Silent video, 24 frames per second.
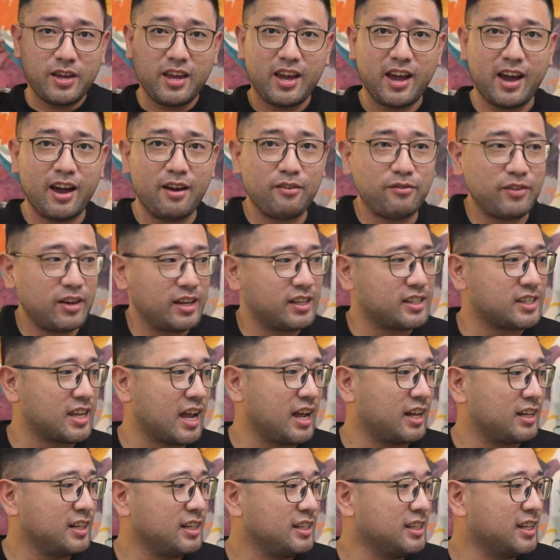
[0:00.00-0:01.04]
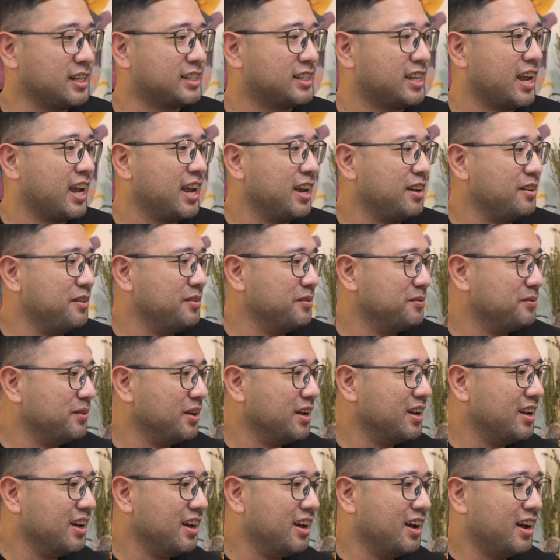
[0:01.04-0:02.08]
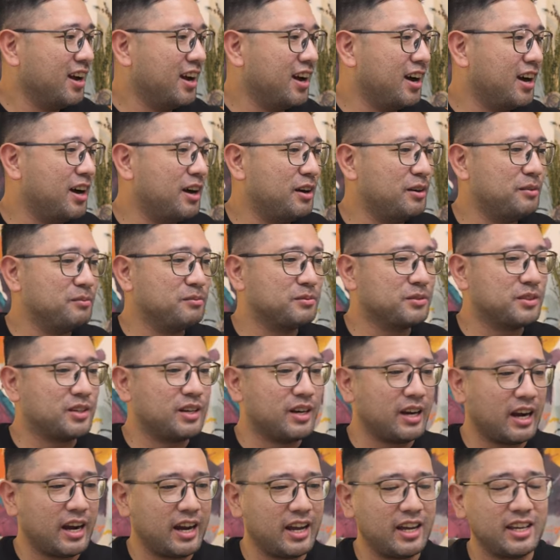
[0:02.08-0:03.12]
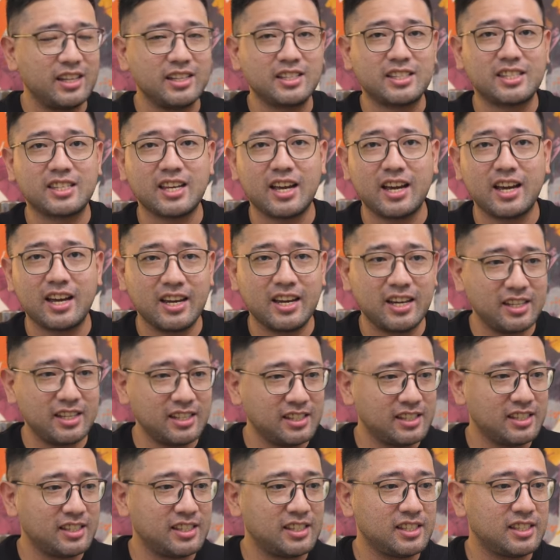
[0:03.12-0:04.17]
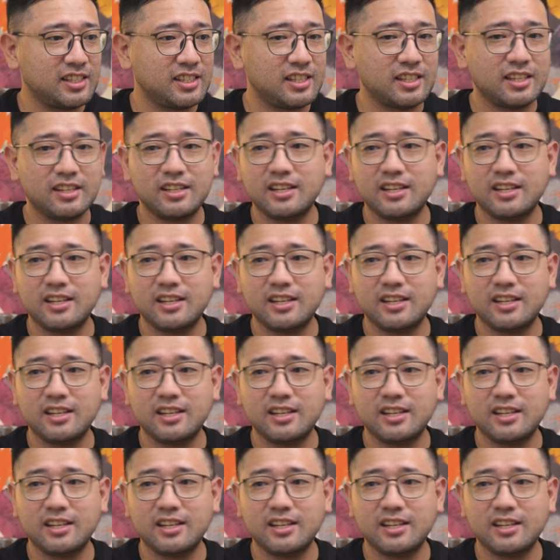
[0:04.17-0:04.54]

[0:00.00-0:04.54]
we have exactly the same grind size.